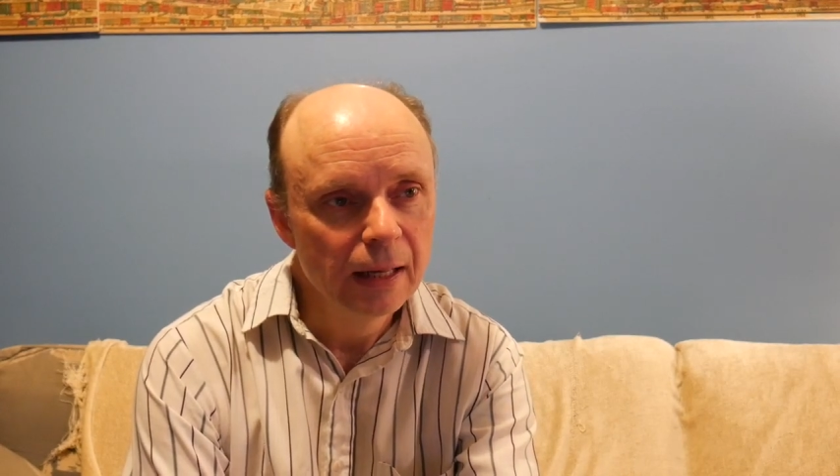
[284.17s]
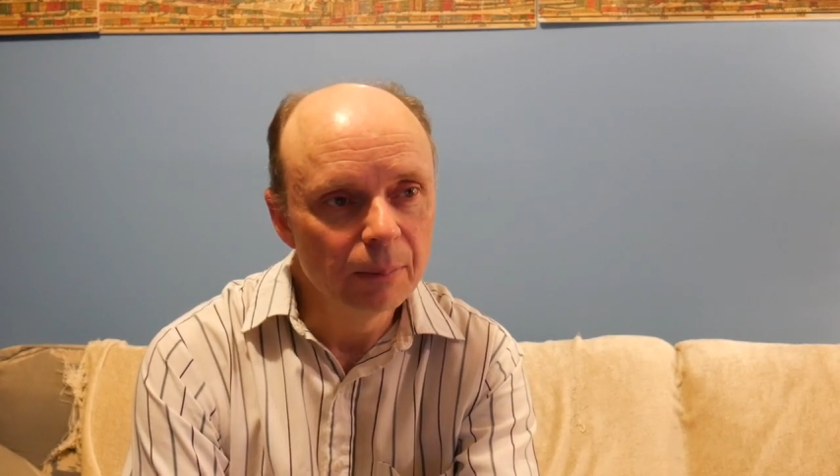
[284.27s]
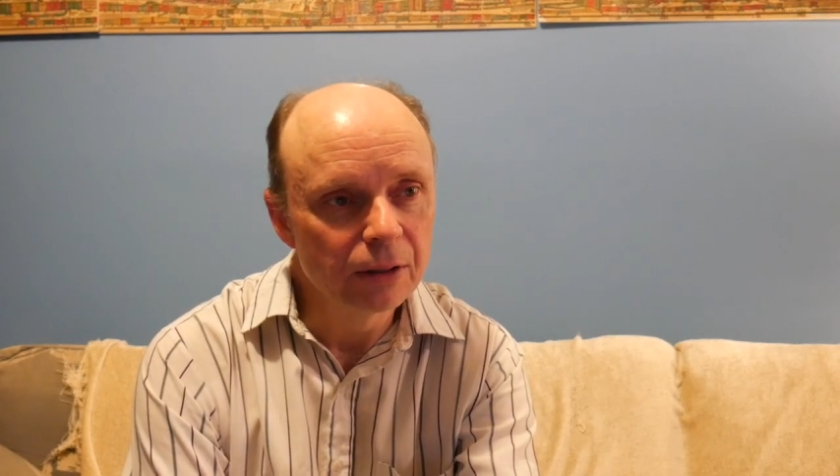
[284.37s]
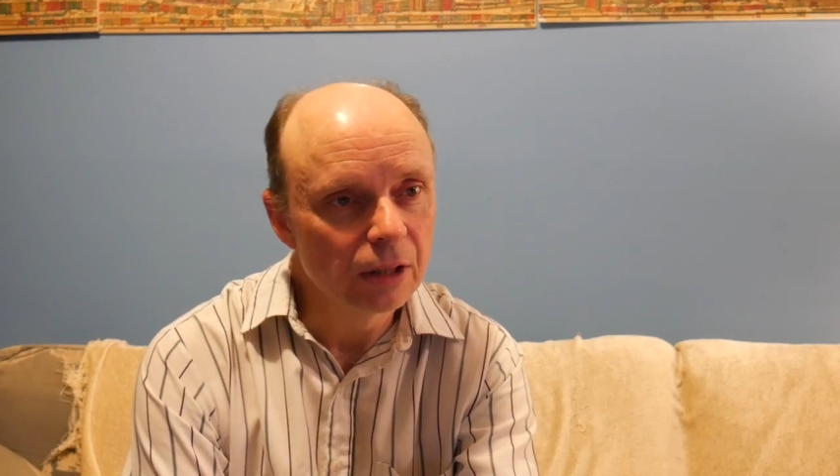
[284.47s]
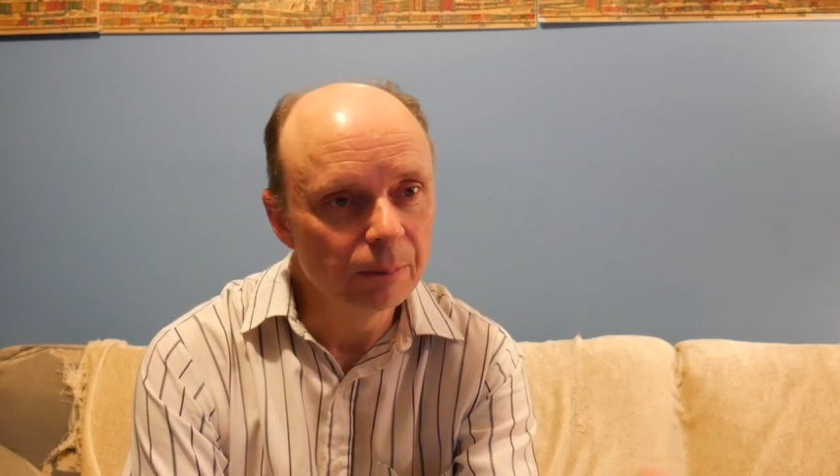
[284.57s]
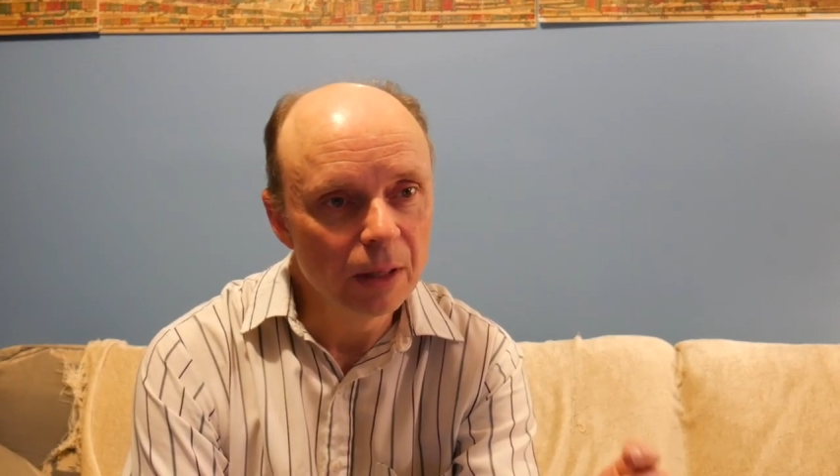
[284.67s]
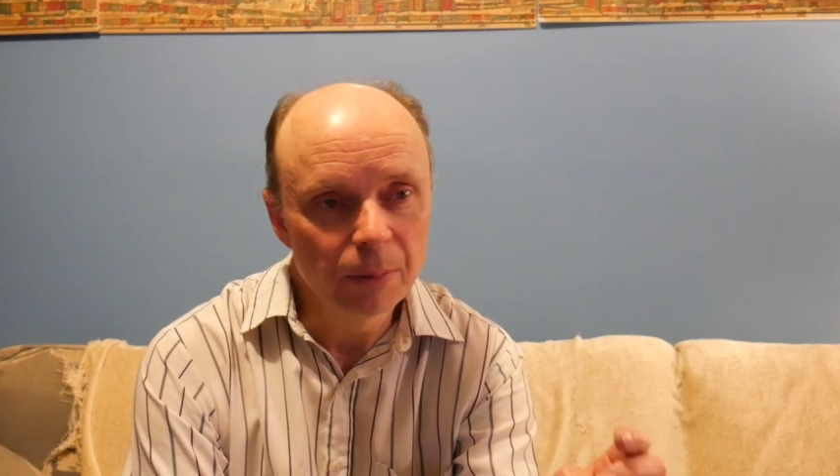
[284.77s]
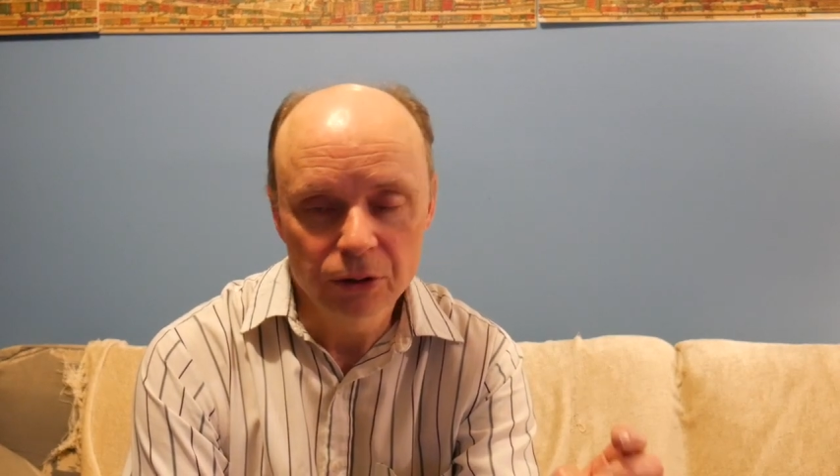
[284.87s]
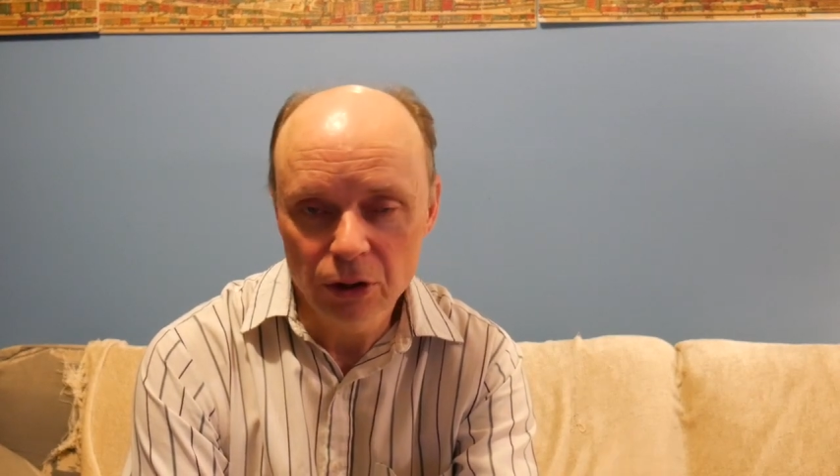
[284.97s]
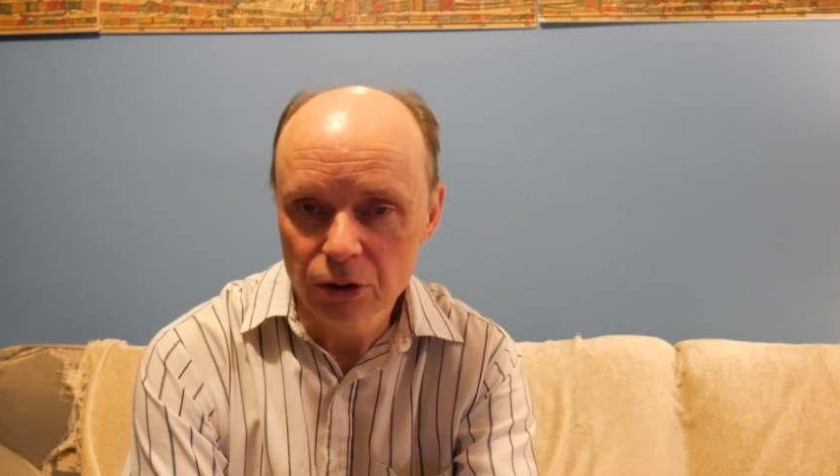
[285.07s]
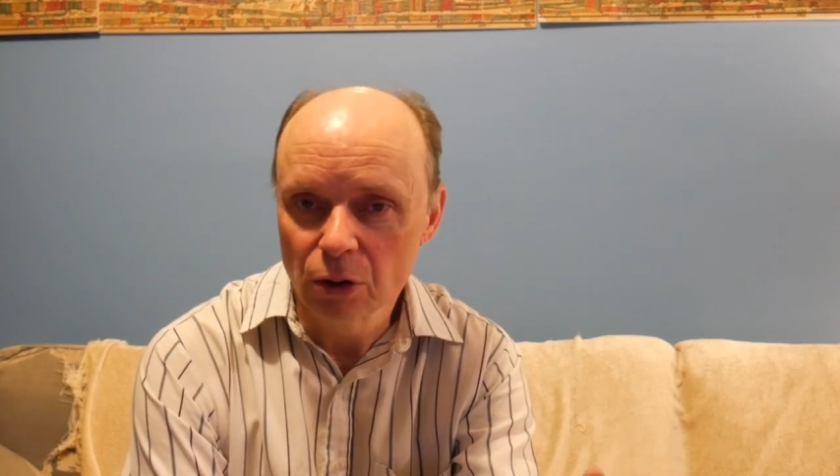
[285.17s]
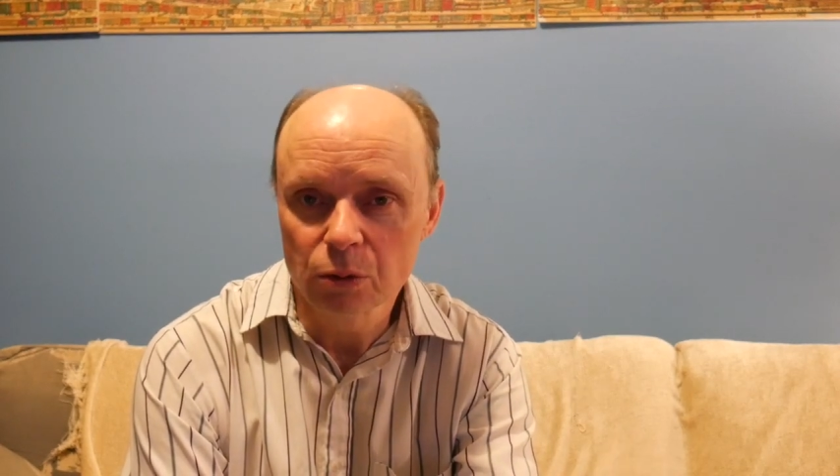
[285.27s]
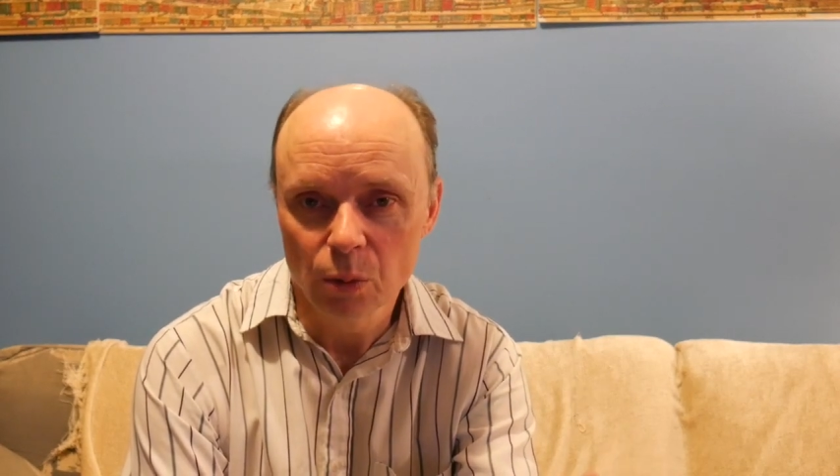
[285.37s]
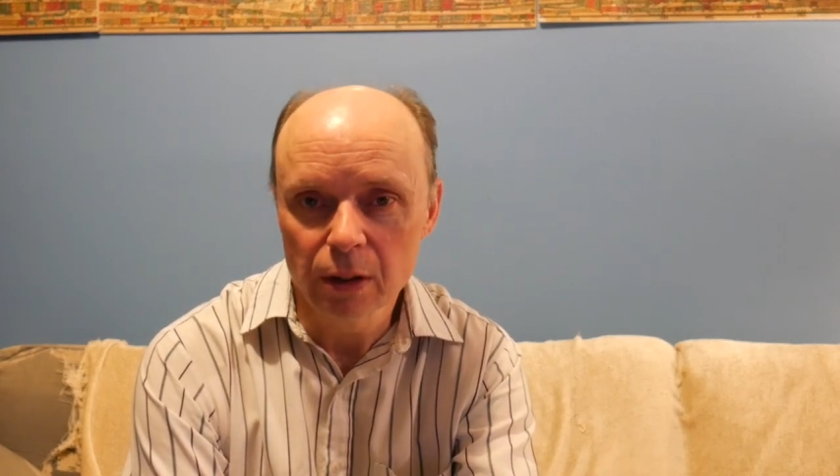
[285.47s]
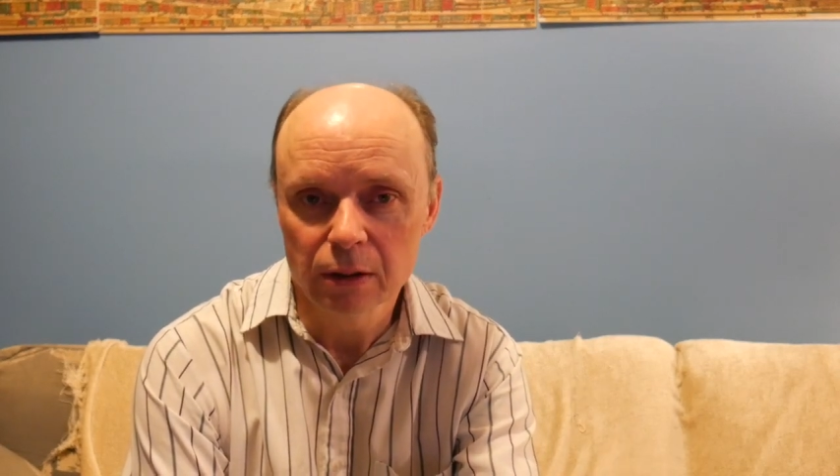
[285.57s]
But some people just
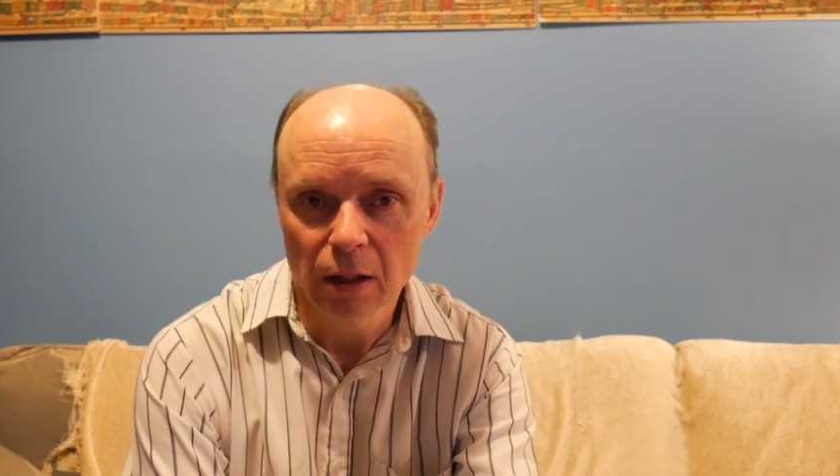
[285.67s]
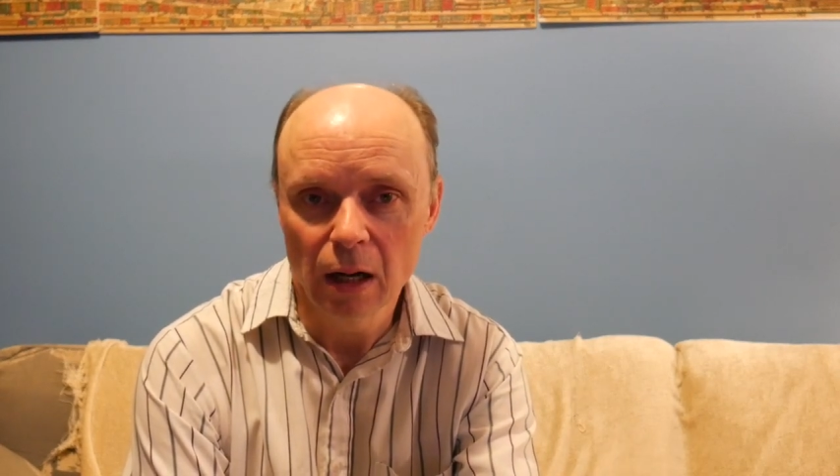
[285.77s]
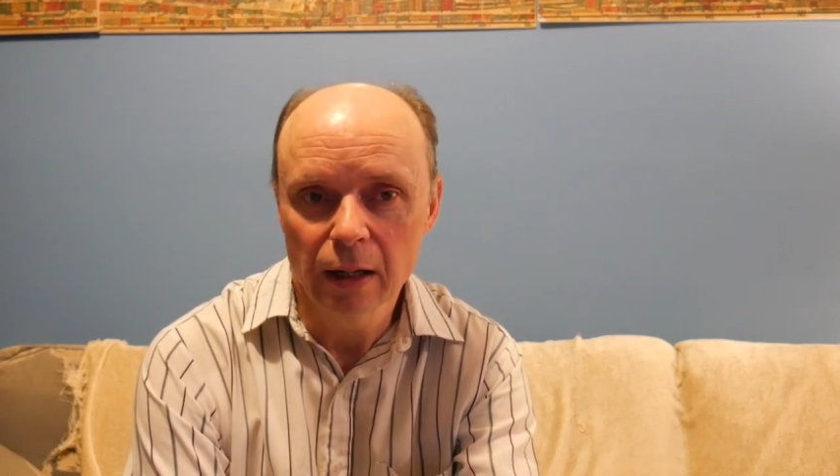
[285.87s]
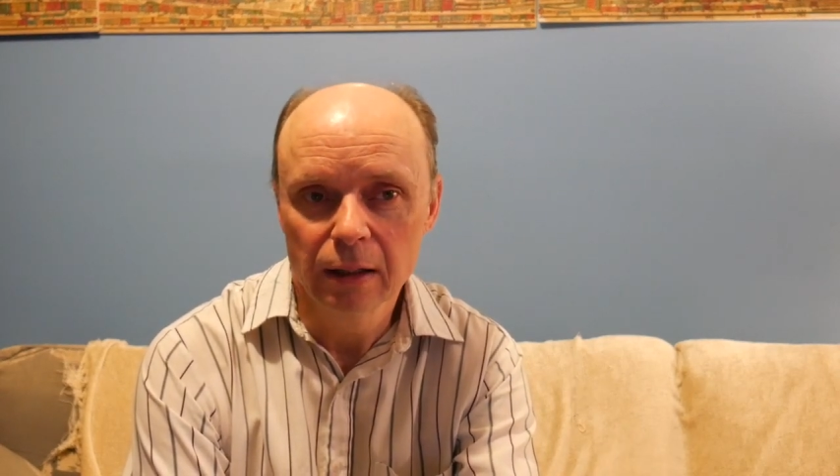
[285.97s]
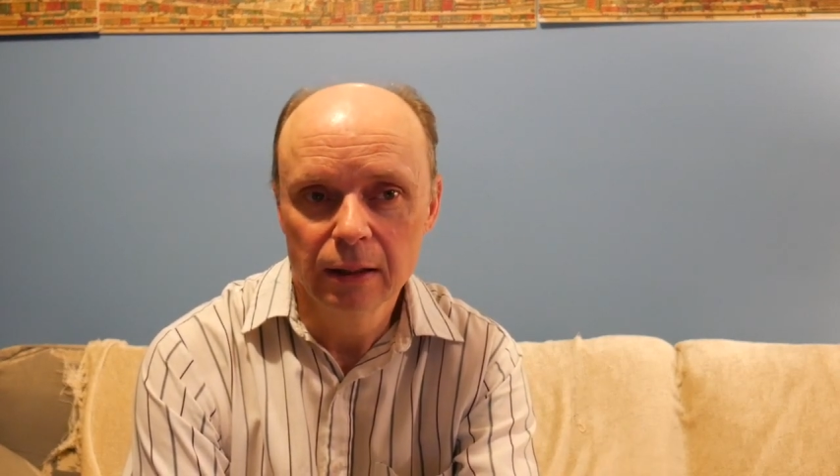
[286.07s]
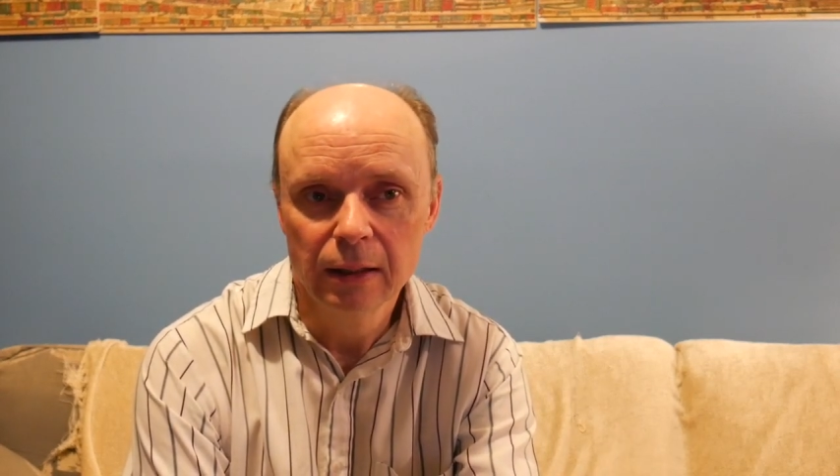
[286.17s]
don't want to talk.